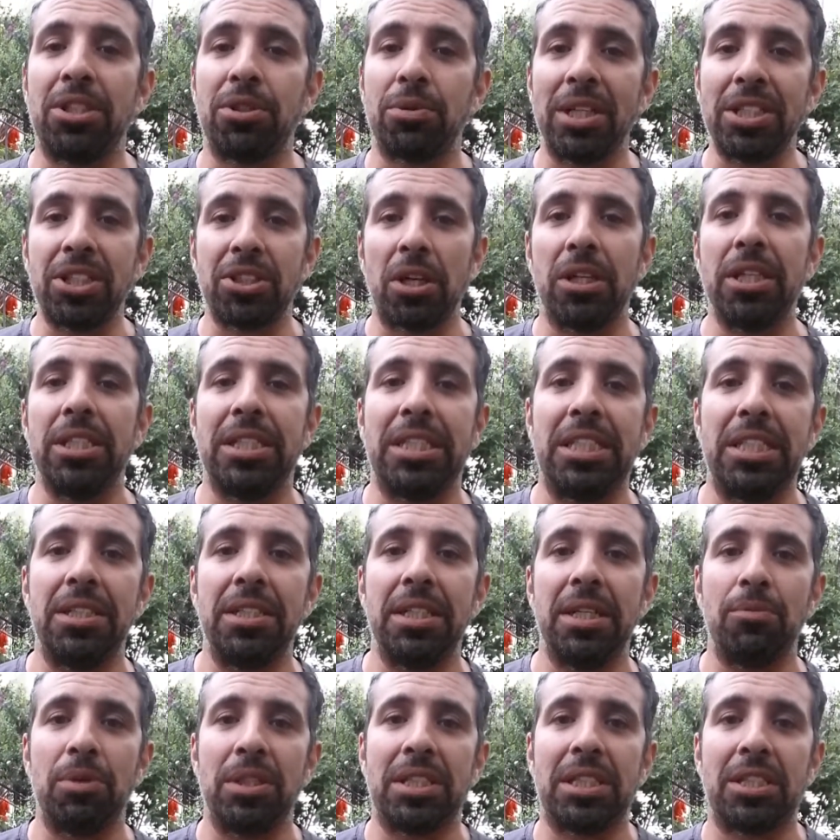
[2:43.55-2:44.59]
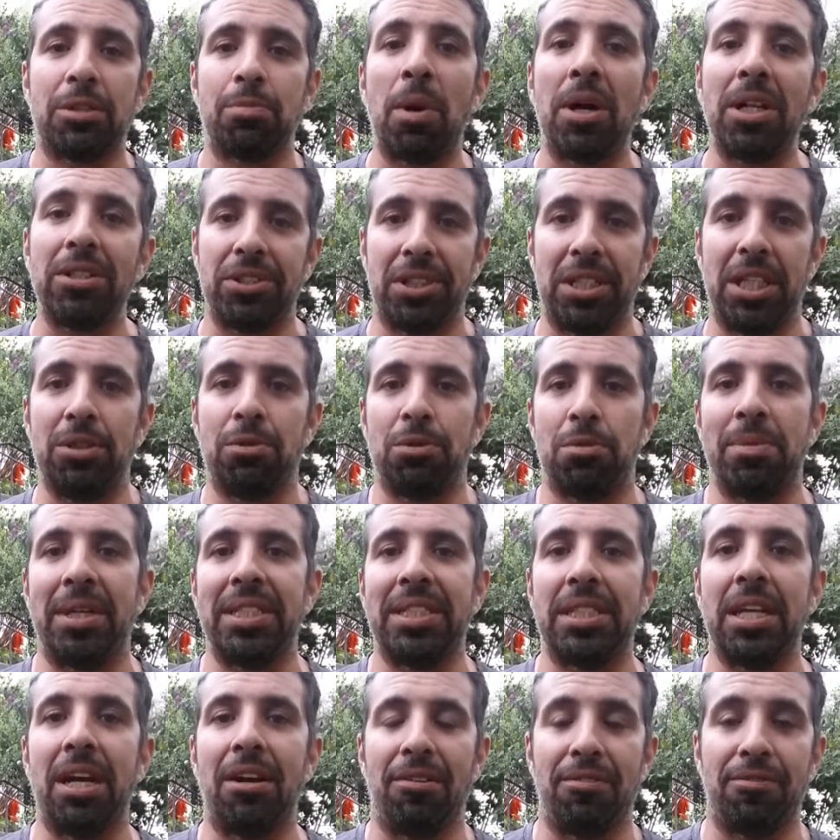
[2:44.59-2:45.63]
So I started dealing with smaller things with
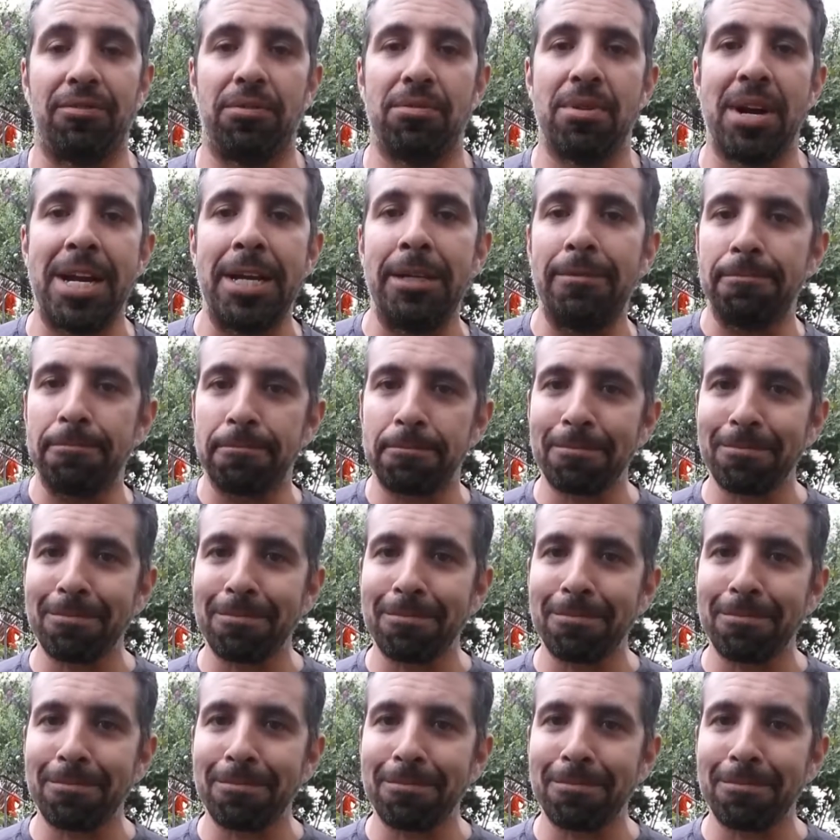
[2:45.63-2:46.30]
myself, right?